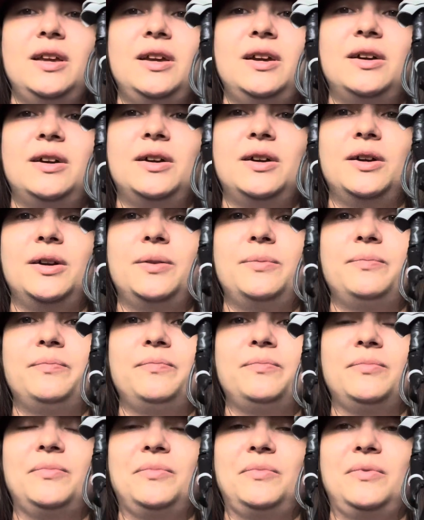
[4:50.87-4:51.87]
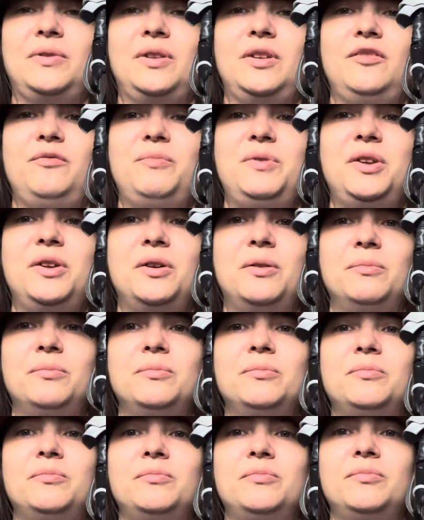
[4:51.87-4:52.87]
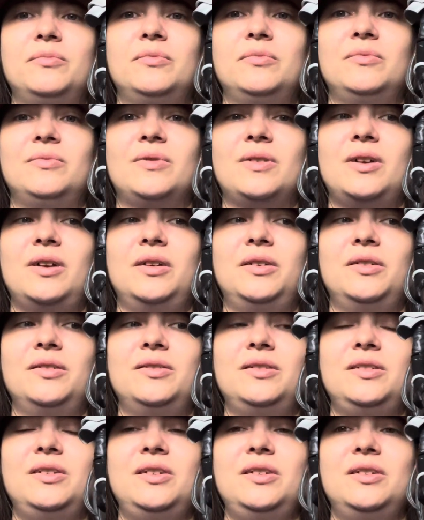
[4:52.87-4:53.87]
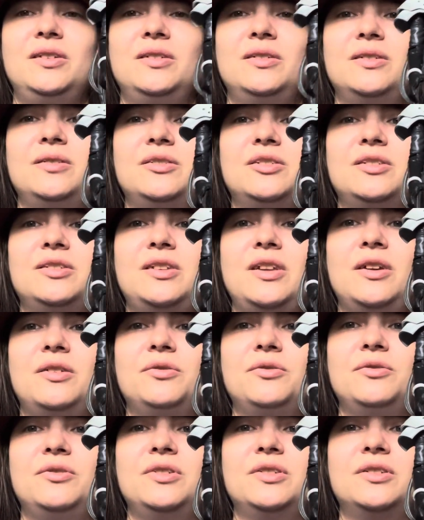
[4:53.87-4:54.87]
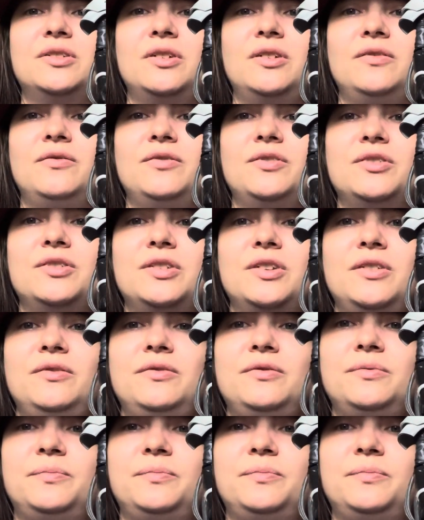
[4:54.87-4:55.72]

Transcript: have become kind of the standard design for stuff.